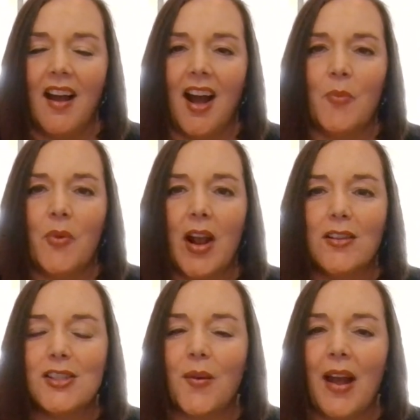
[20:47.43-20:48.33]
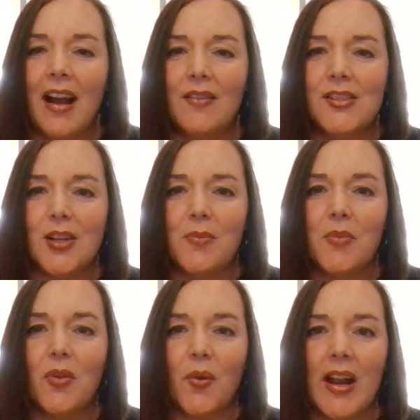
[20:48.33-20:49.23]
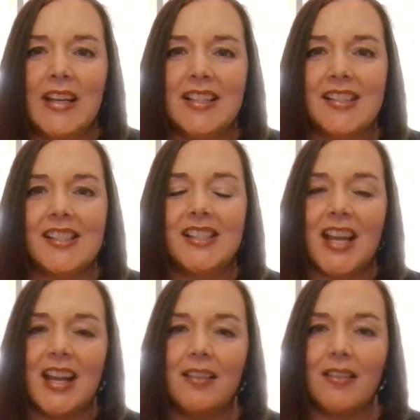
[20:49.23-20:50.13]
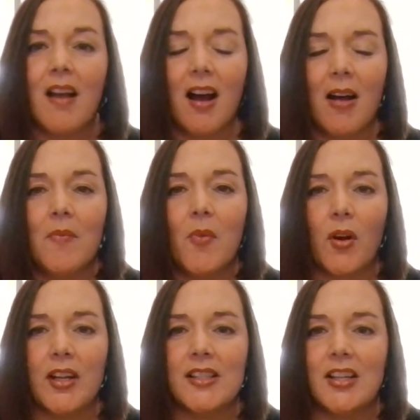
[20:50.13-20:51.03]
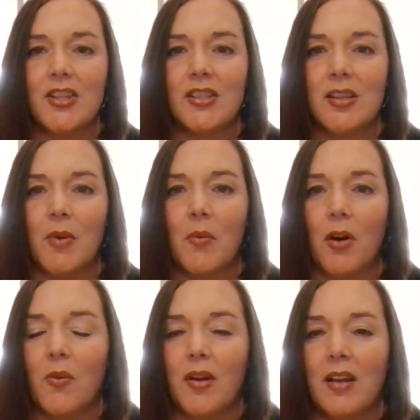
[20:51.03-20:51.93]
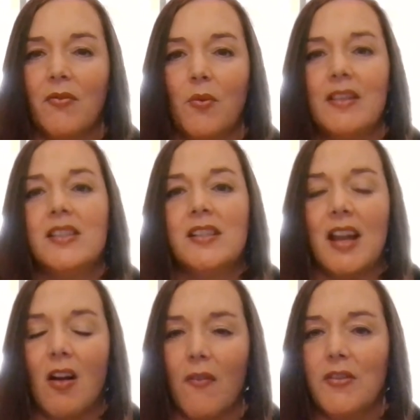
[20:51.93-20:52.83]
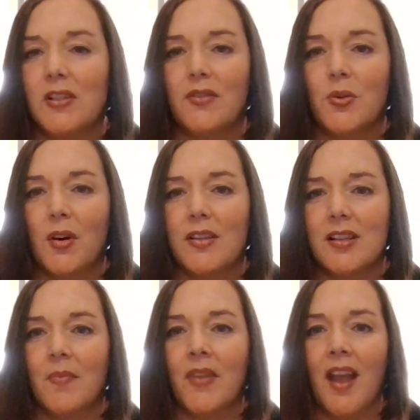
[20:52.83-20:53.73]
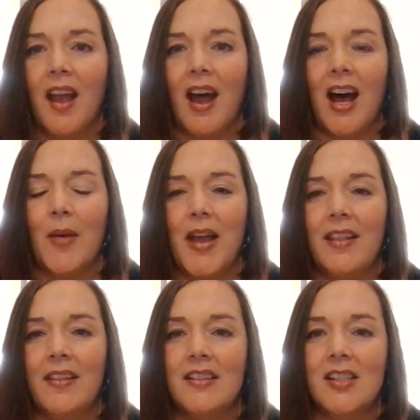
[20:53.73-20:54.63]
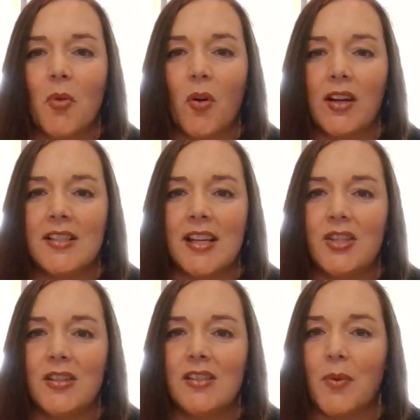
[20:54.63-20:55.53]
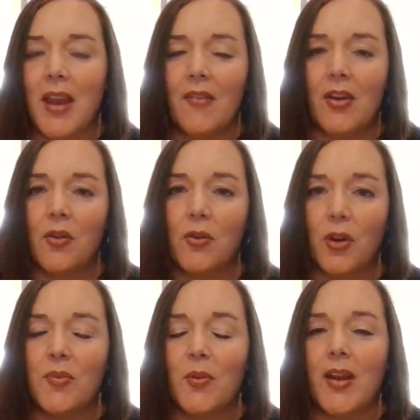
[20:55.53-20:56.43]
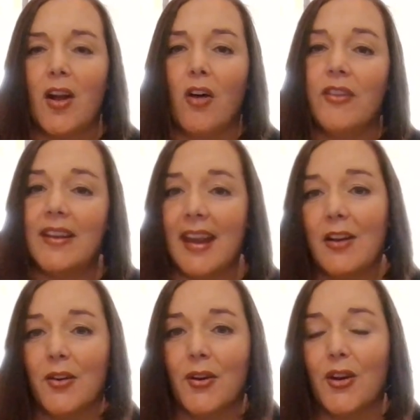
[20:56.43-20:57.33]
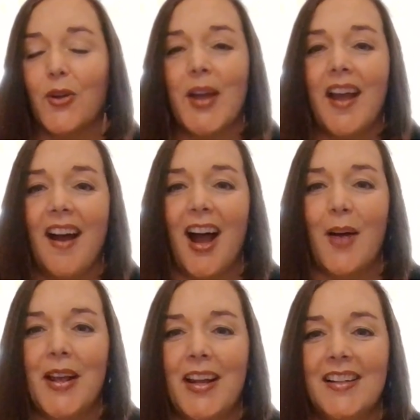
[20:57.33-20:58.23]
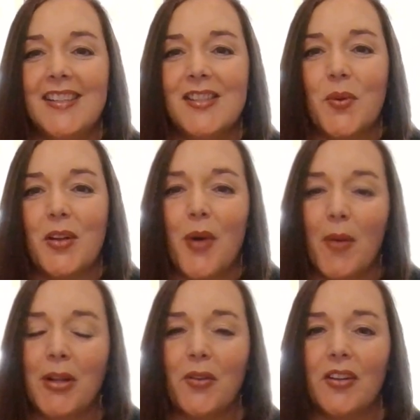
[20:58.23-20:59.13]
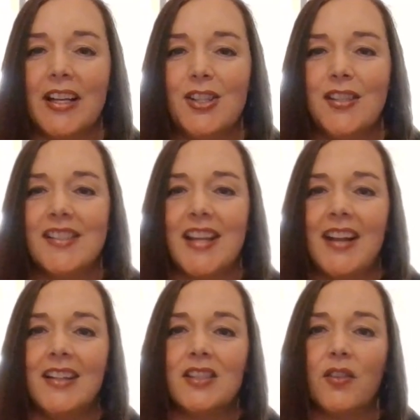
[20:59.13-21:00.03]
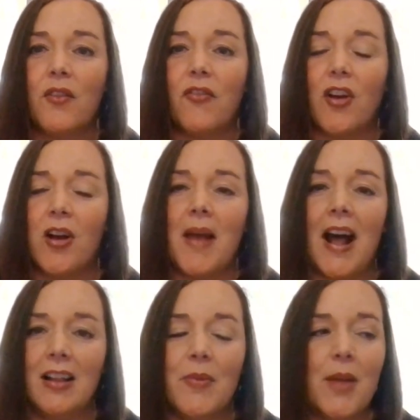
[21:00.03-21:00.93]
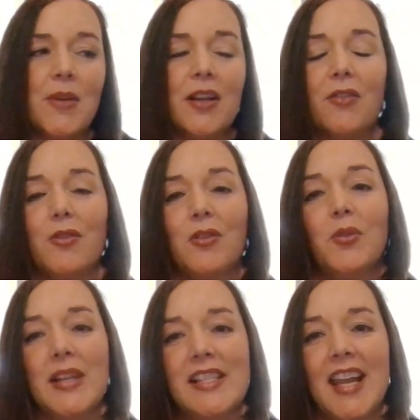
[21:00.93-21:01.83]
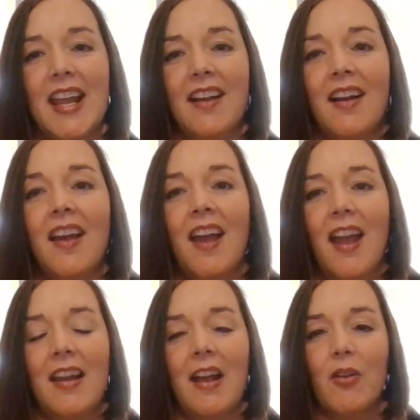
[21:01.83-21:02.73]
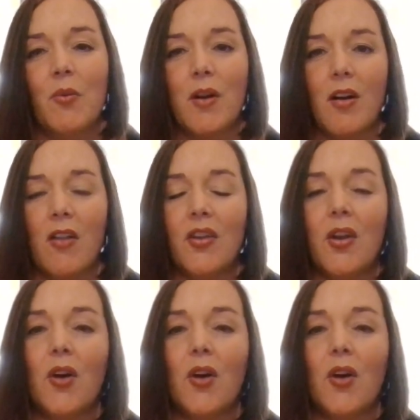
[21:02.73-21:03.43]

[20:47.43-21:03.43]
Um, we also have some great state um, organizations that we work with with the state office of tourism um, and then some organizations we have a group that we call the gator group um, and it's with public relations and it's from alabama through louisiana and everyone on the